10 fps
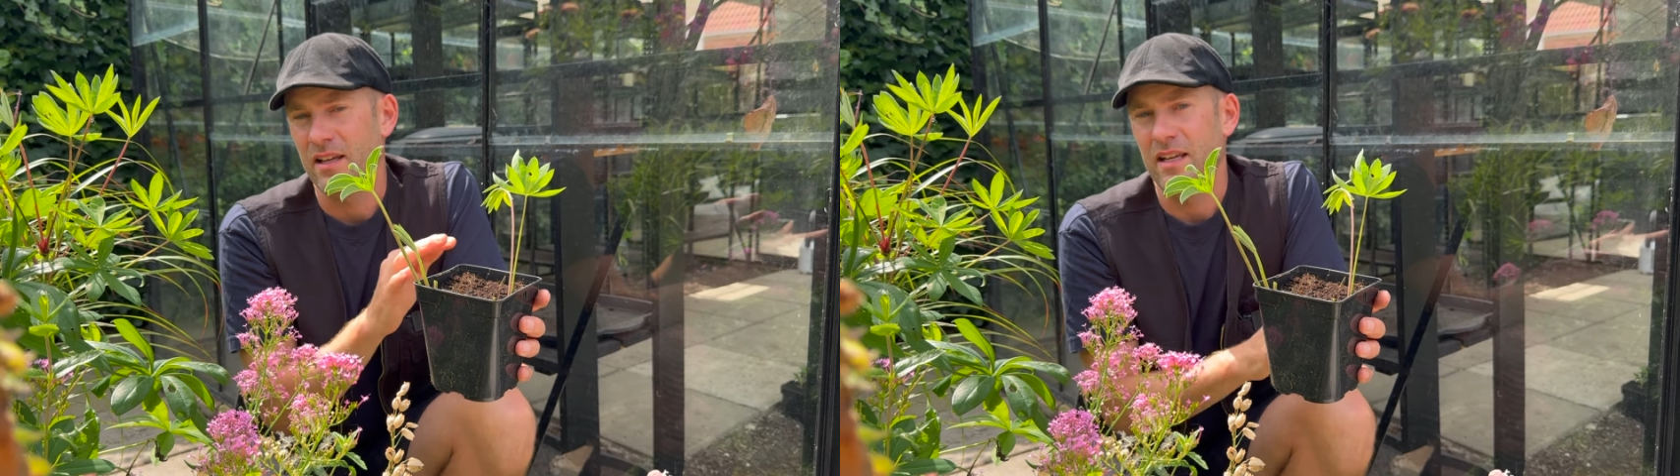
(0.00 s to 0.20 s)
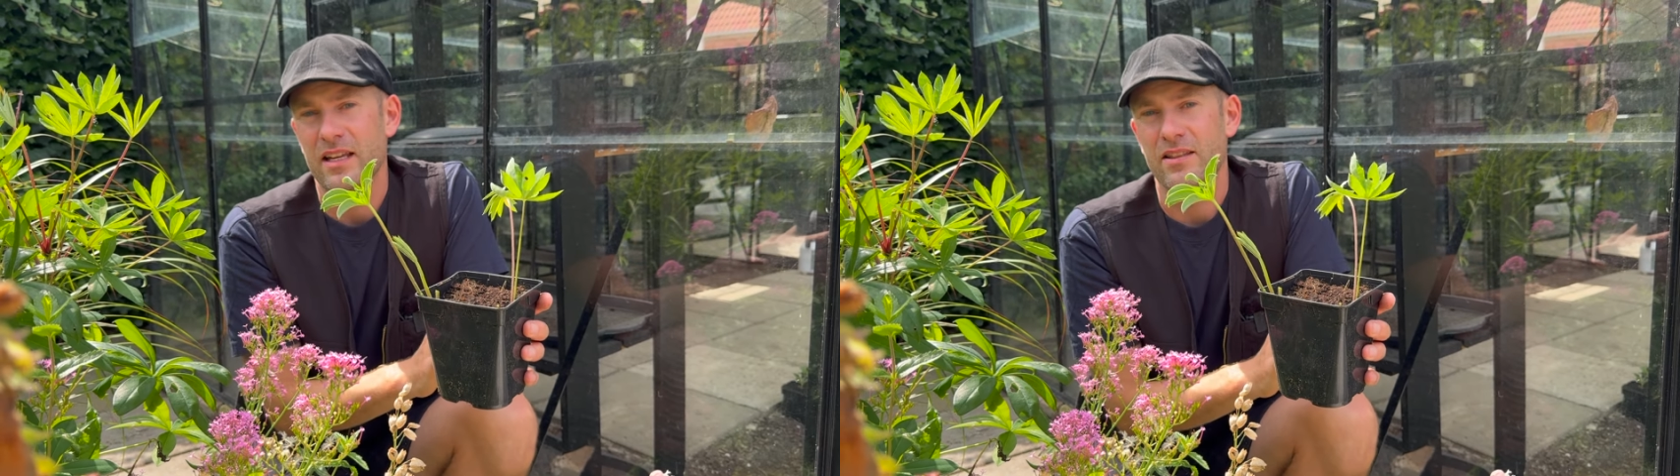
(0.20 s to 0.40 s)

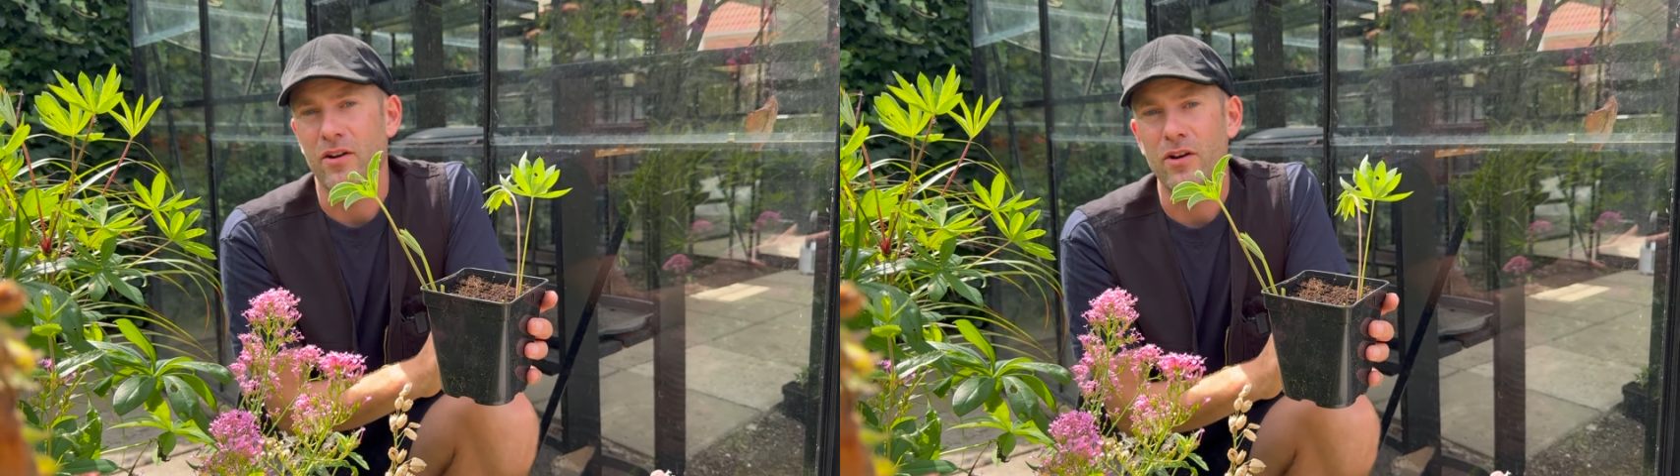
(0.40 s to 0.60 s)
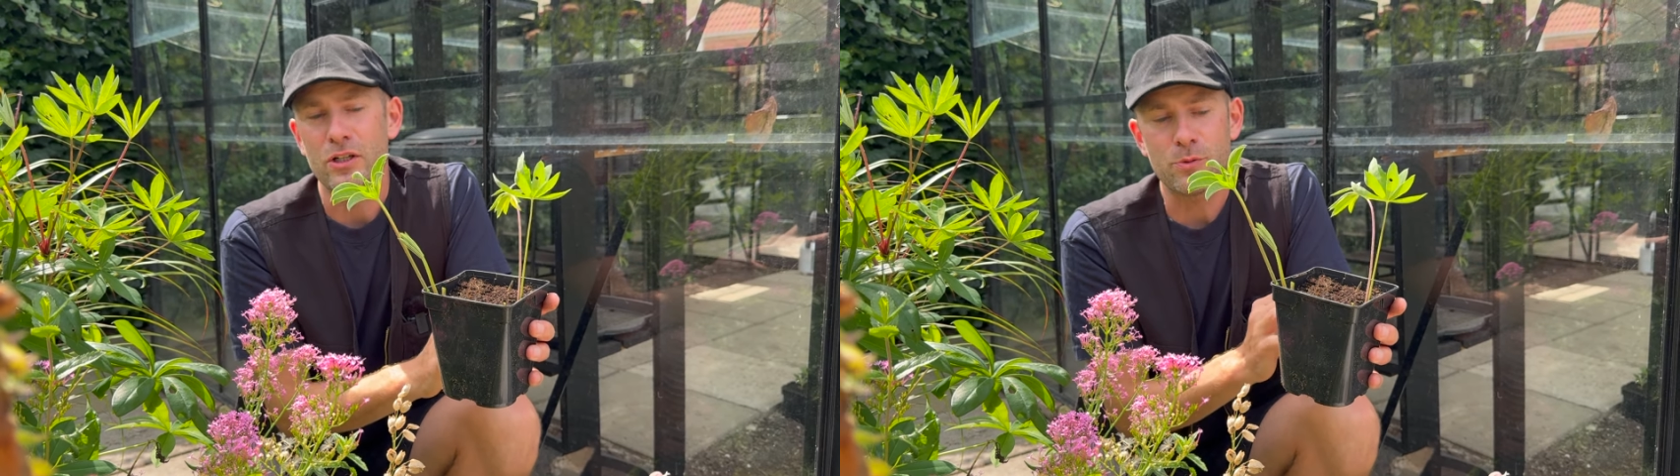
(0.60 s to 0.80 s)
in the
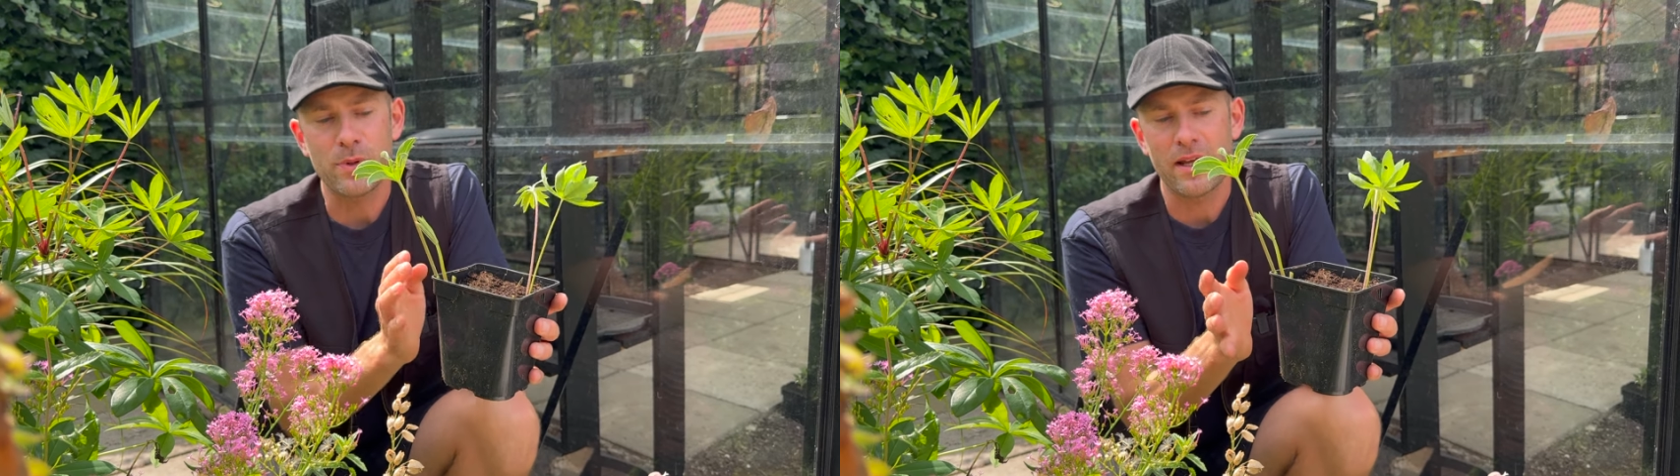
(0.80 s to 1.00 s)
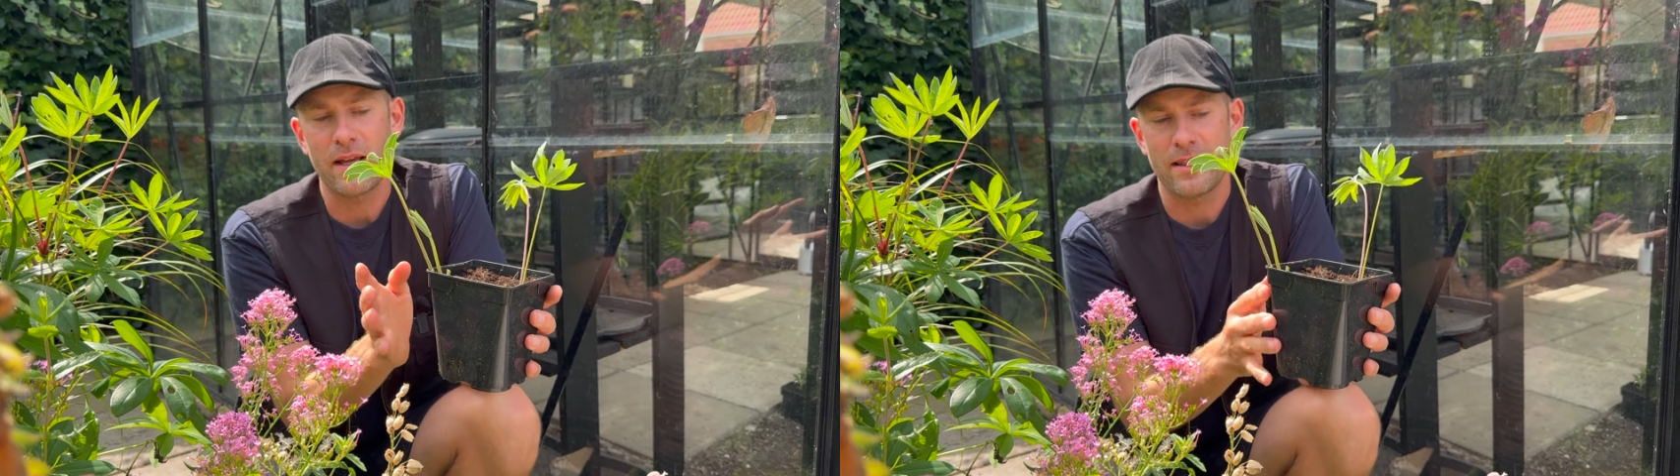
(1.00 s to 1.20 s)
early
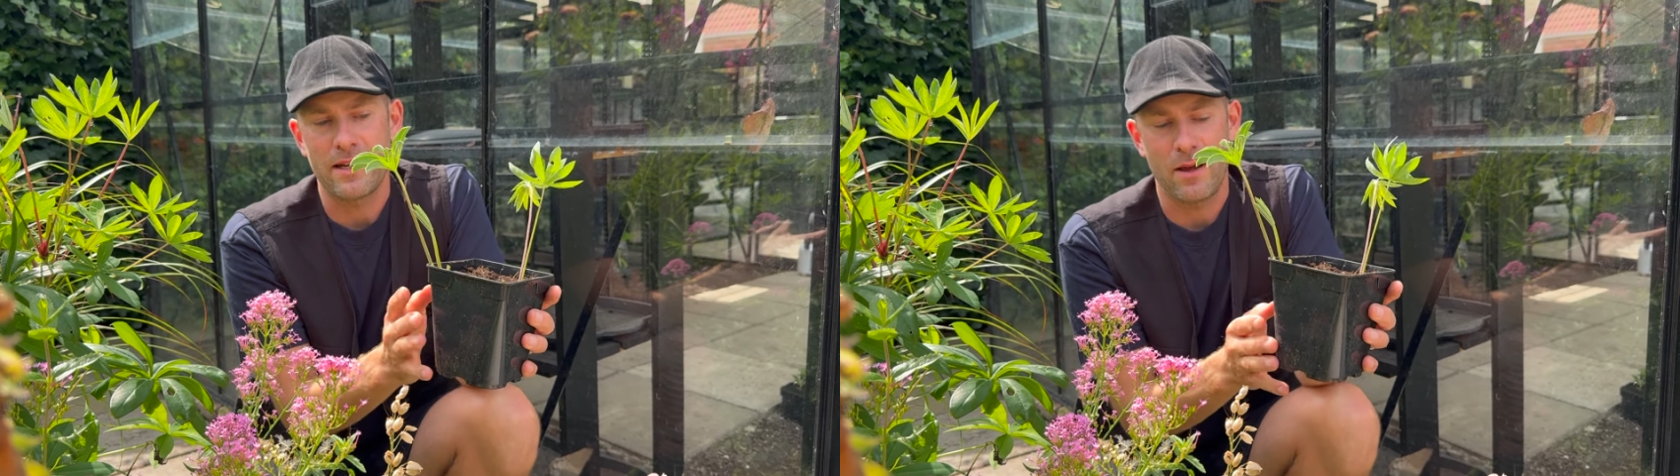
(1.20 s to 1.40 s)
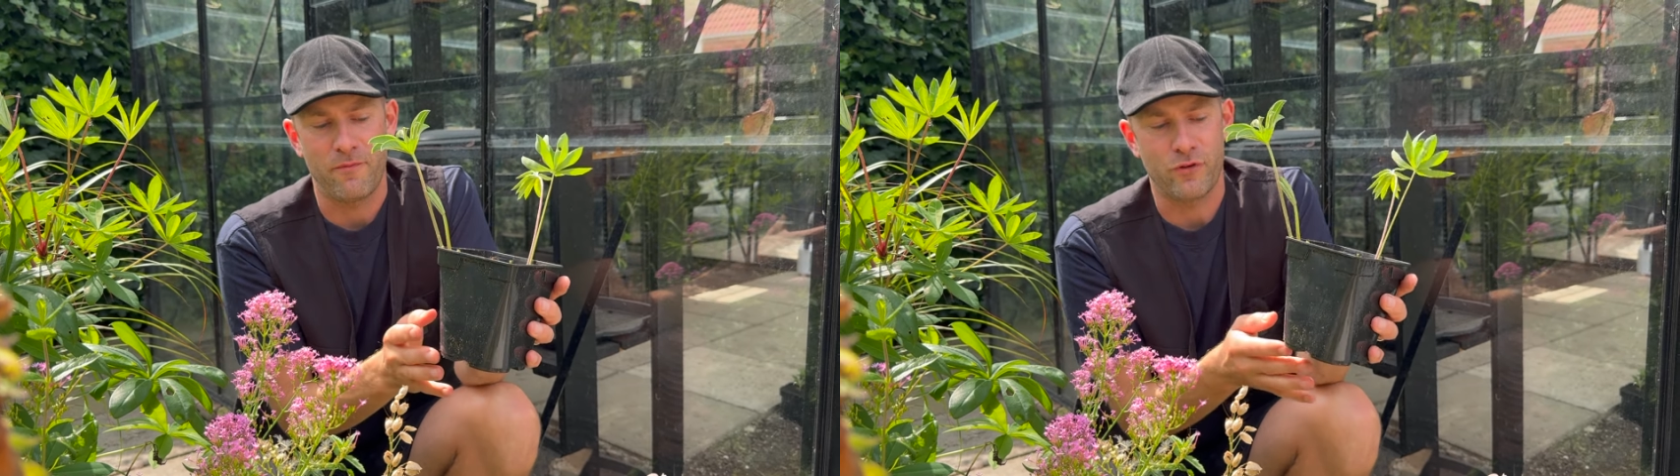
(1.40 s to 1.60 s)
spring, and
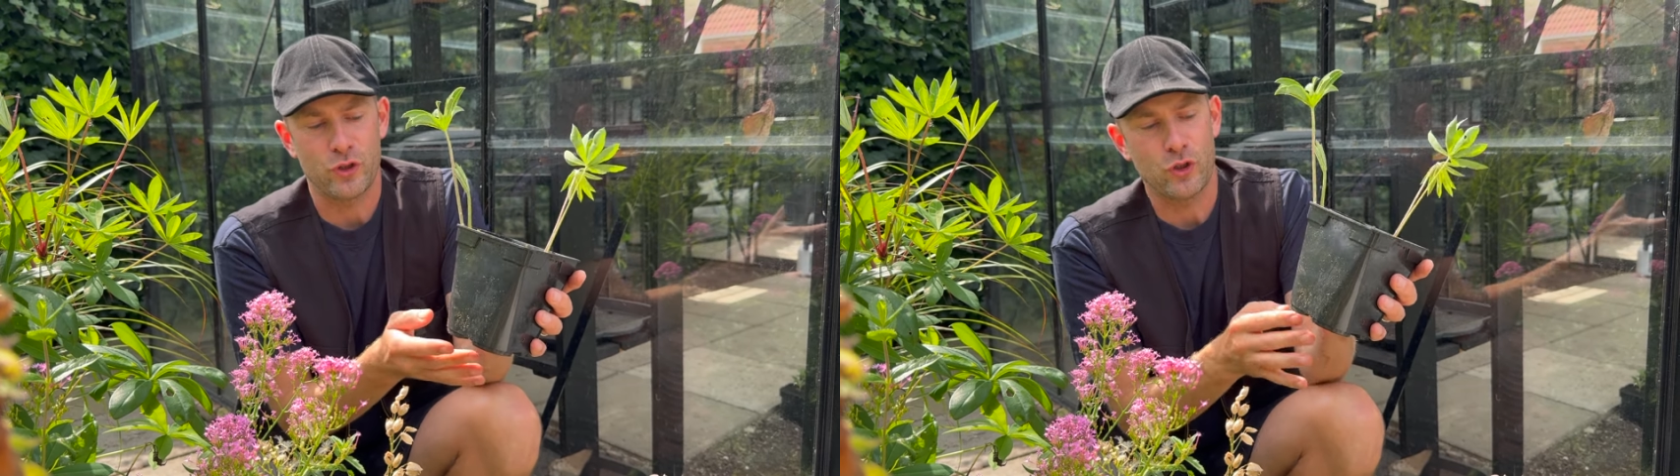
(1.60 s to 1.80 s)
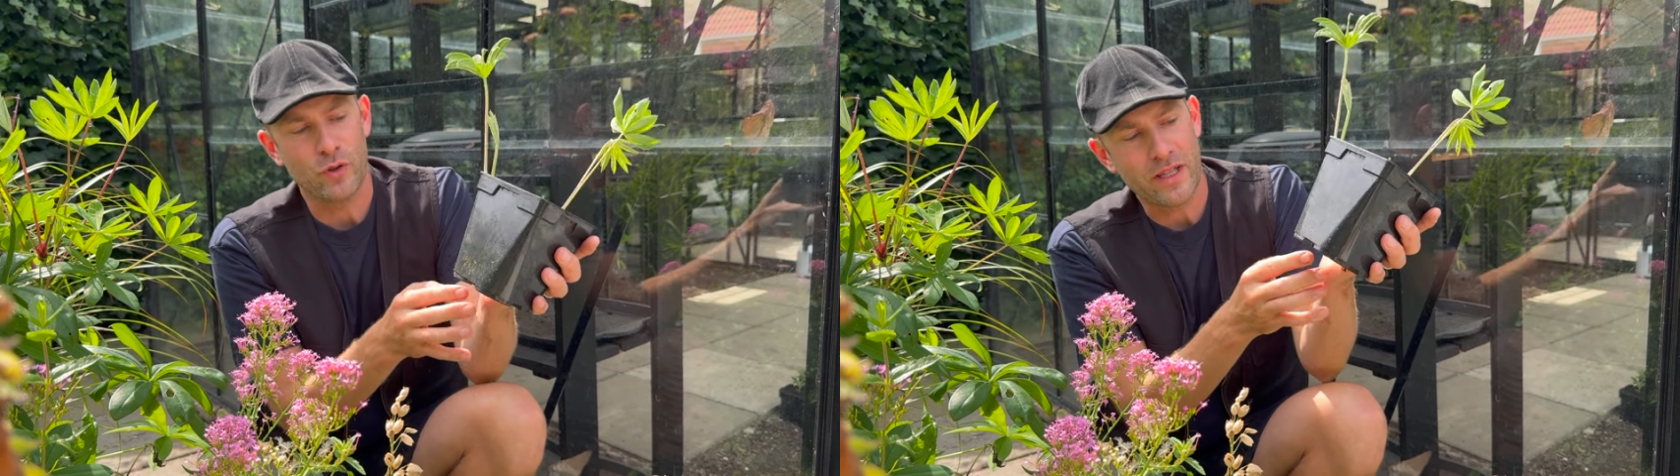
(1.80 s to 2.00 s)
then I'm for sure